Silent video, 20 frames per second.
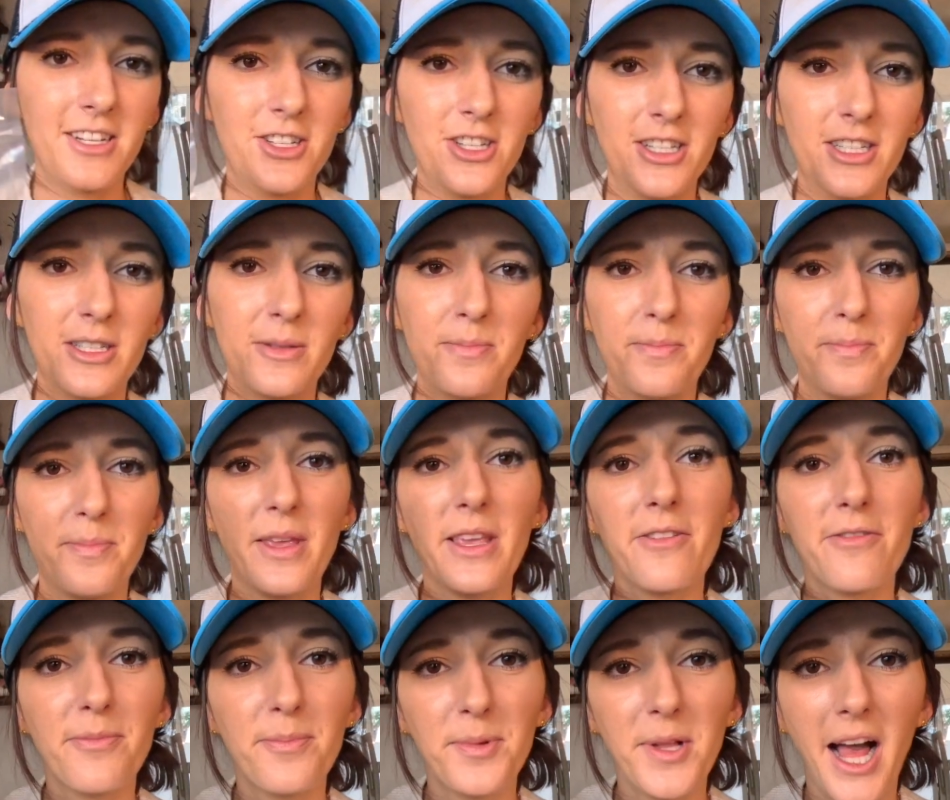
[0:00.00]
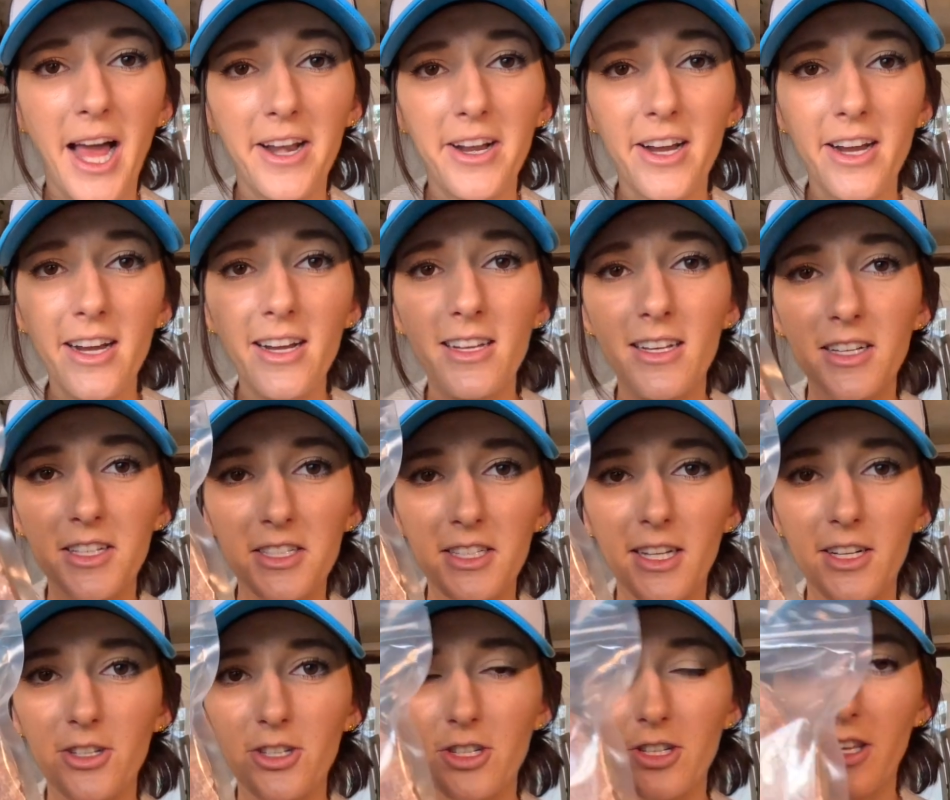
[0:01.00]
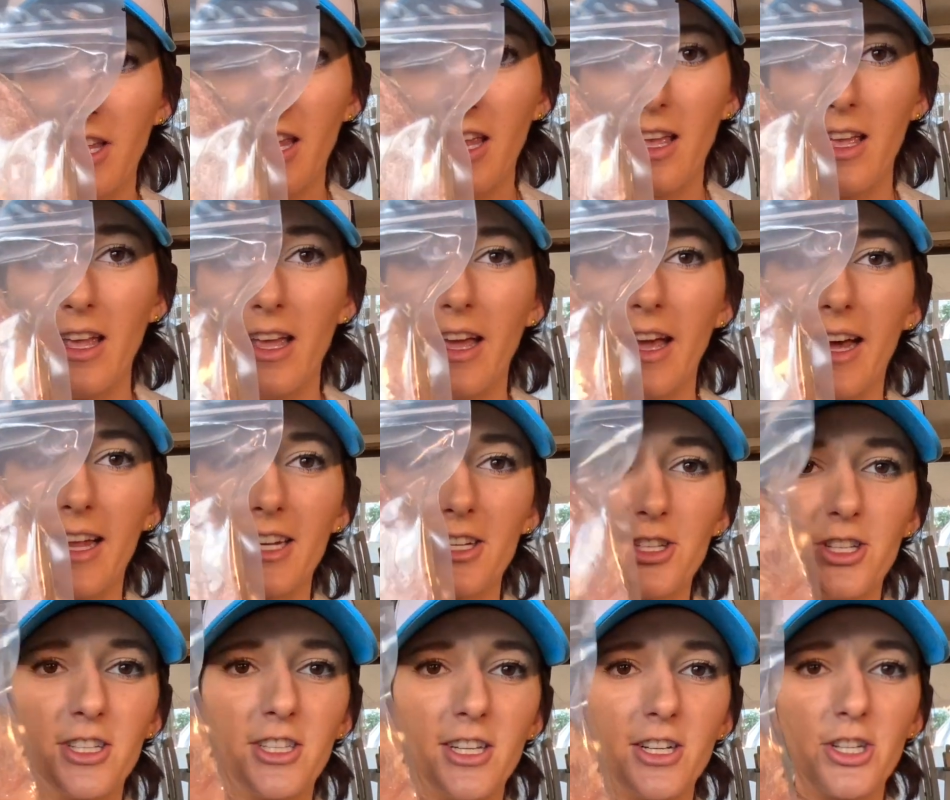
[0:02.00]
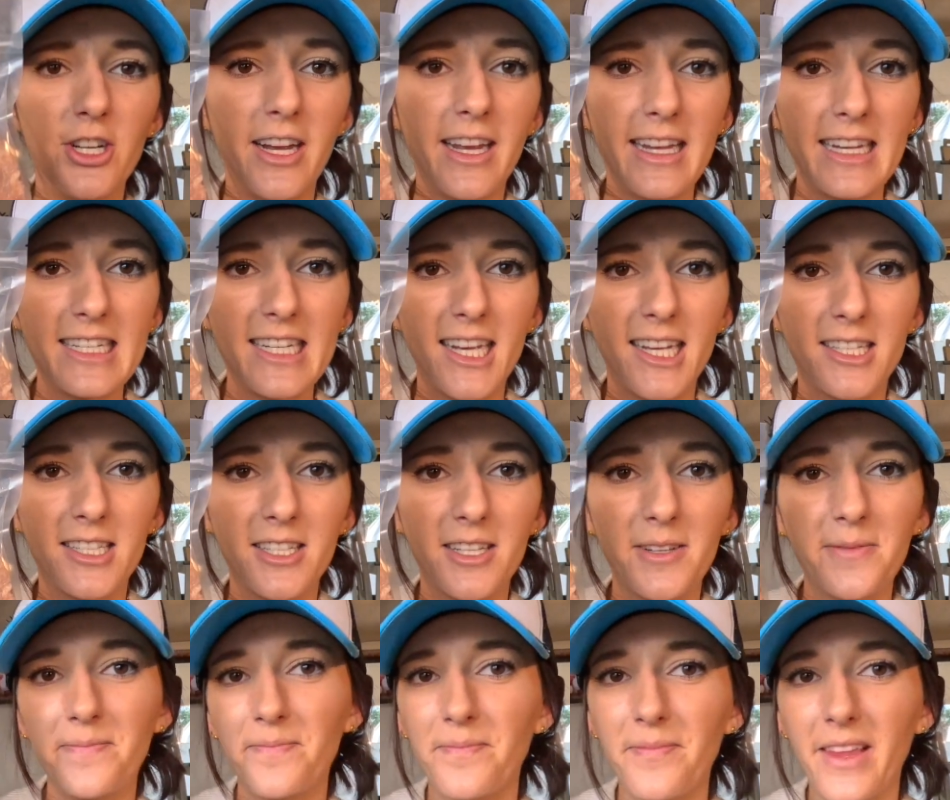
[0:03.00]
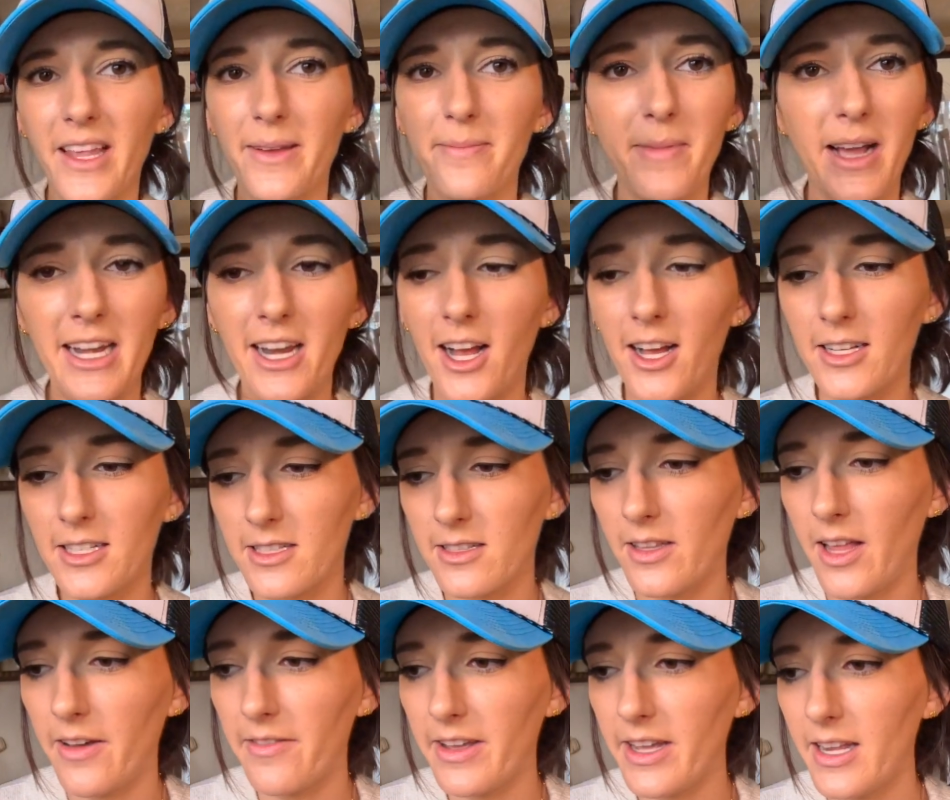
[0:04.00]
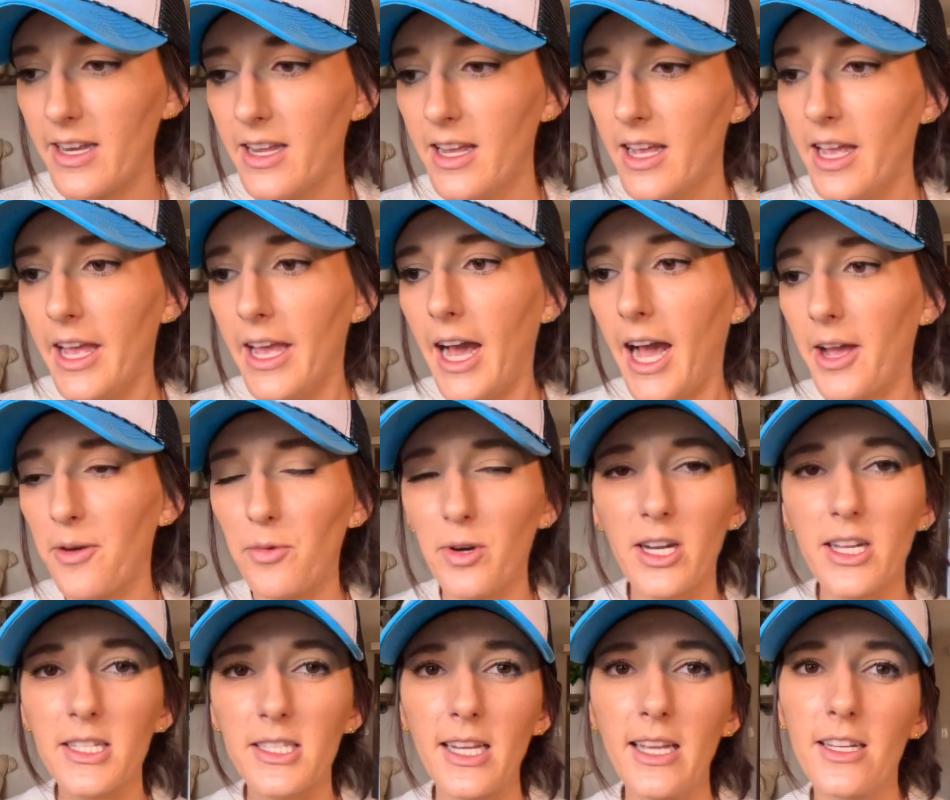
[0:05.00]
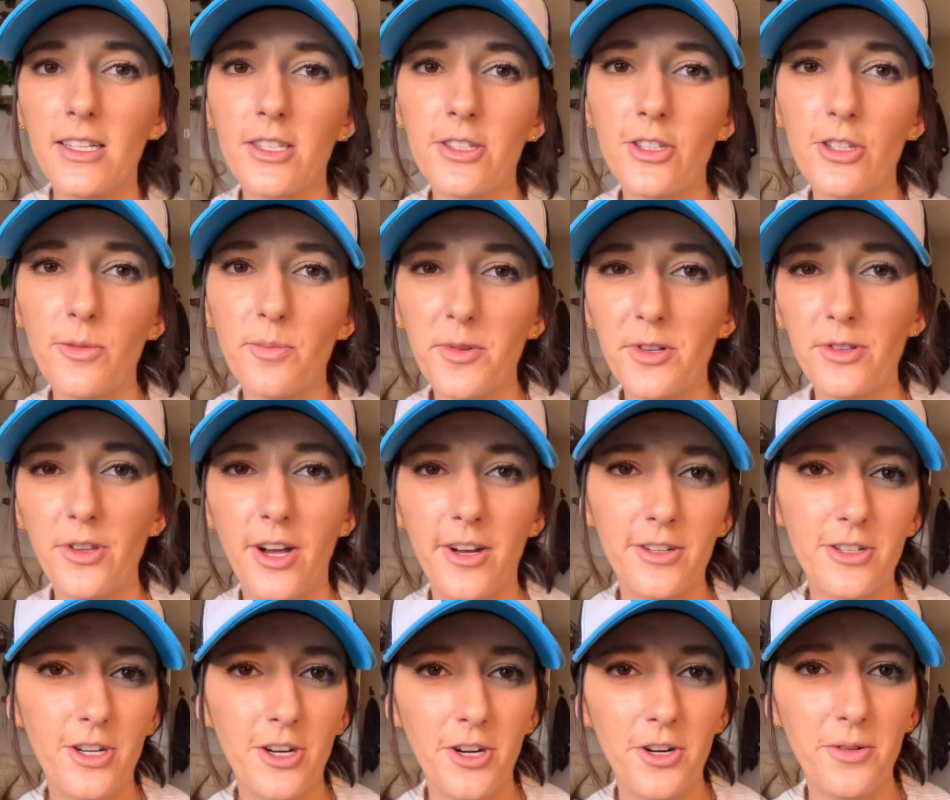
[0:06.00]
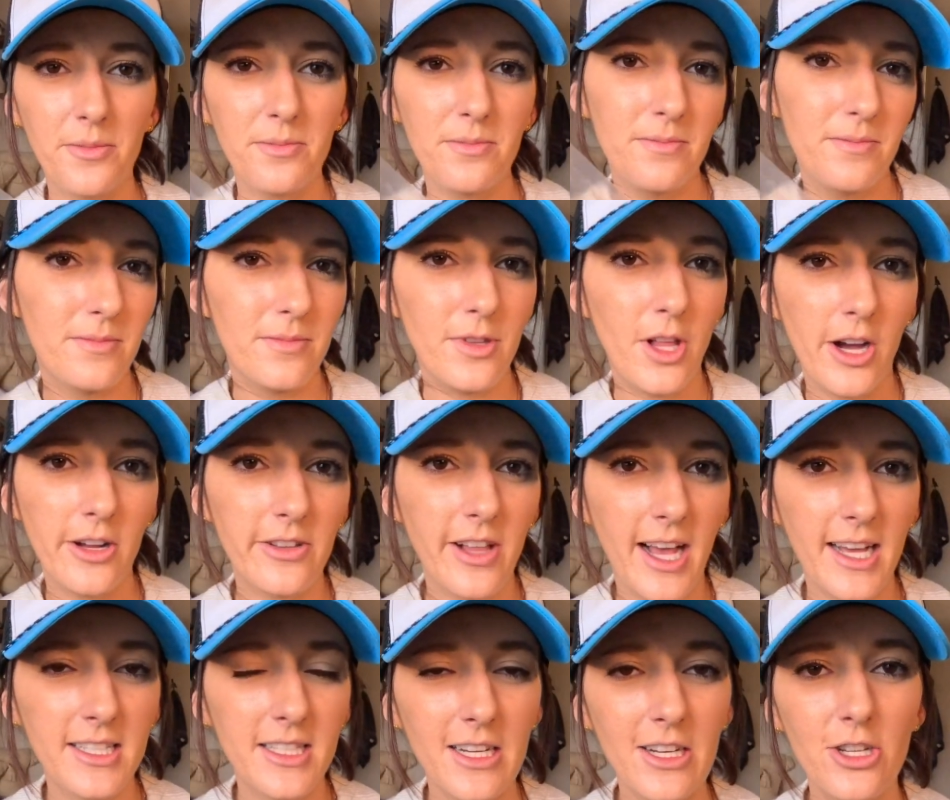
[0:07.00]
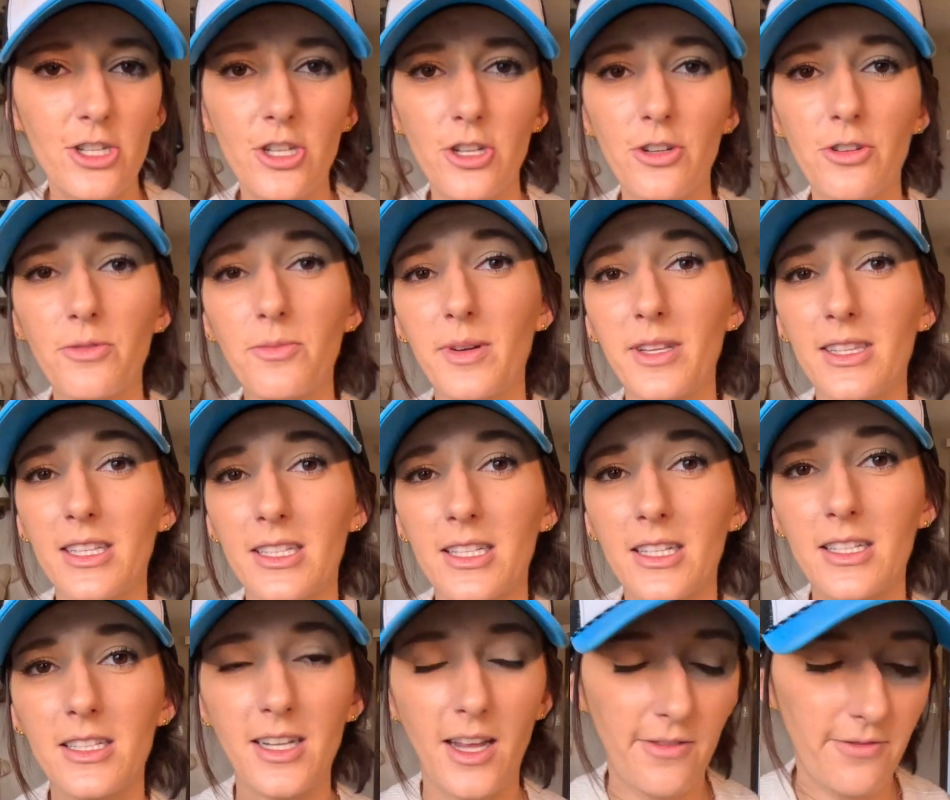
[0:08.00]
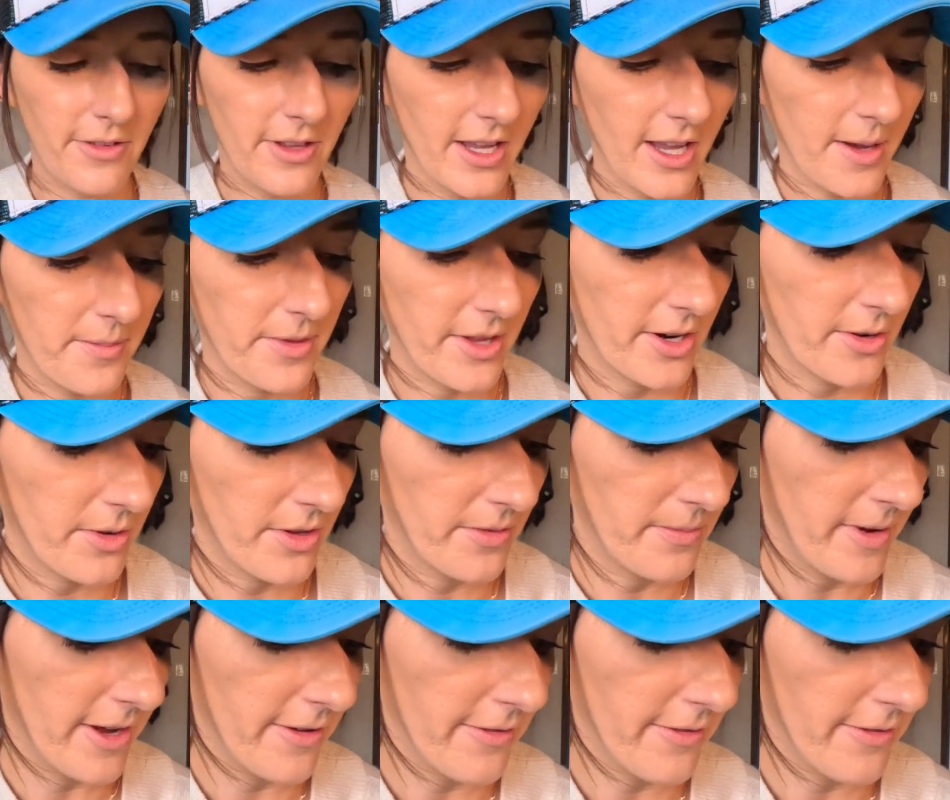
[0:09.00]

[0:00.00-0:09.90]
just beef bladder, essentially, and it's just a giant disc. My dogs love it. I wouldn't say it's a super long-term, long-lasting chew, but this is definitely up there with my